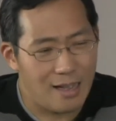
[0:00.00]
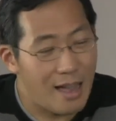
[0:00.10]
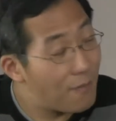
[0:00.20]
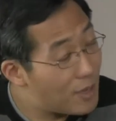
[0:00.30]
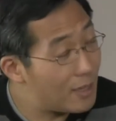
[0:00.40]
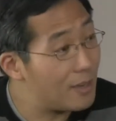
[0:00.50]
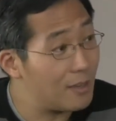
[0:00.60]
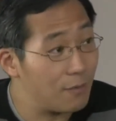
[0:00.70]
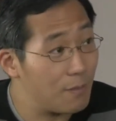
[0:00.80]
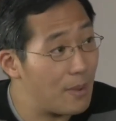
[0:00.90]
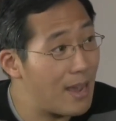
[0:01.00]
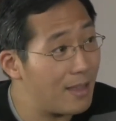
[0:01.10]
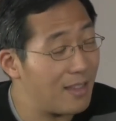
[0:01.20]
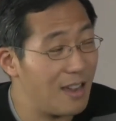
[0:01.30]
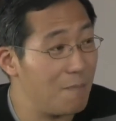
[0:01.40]
I've taken a different
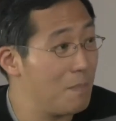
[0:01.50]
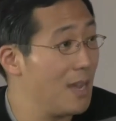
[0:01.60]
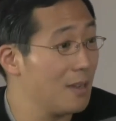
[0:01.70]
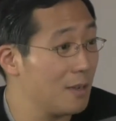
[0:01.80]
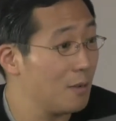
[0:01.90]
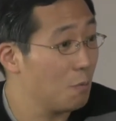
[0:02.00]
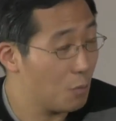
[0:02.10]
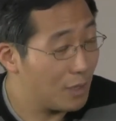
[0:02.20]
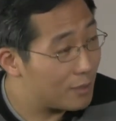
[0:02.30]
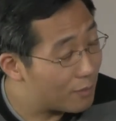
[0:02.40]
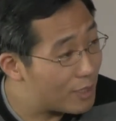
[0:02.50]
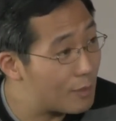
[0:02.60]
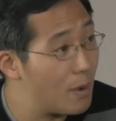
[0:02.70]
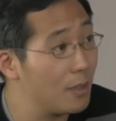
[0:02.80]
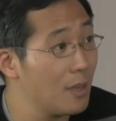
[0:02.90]
path. I make a relatively
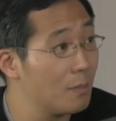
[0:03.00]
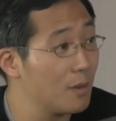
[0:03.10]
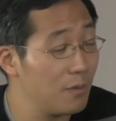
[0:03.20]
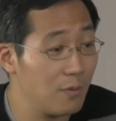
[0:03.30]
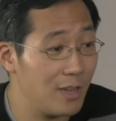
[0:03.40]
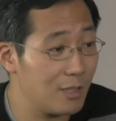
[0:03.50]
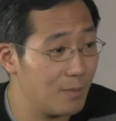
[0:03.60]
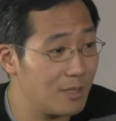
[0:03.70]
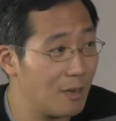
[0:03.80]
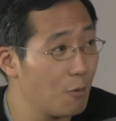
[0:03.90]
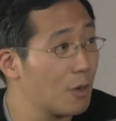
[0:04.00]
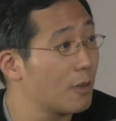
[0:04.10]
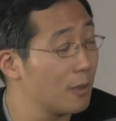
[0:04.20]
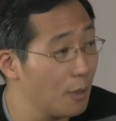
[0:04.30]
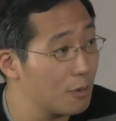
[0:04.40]
small number of investments. I work
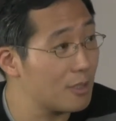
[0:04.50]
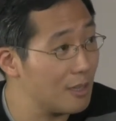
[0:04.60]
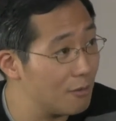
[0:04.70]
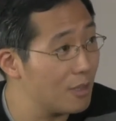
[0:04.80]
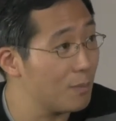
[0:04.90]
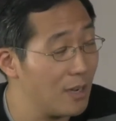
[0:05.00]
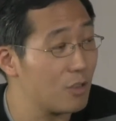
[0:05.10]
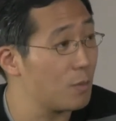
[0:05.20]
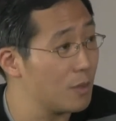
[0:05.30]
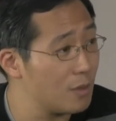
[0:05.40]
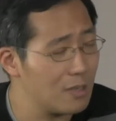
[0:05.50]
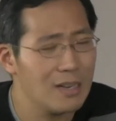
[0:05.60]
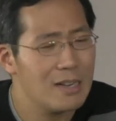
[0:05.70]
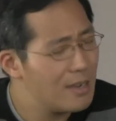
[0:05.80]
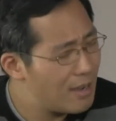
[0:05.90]
closely you get involved with the
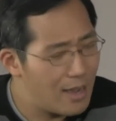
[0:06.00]
companies, right?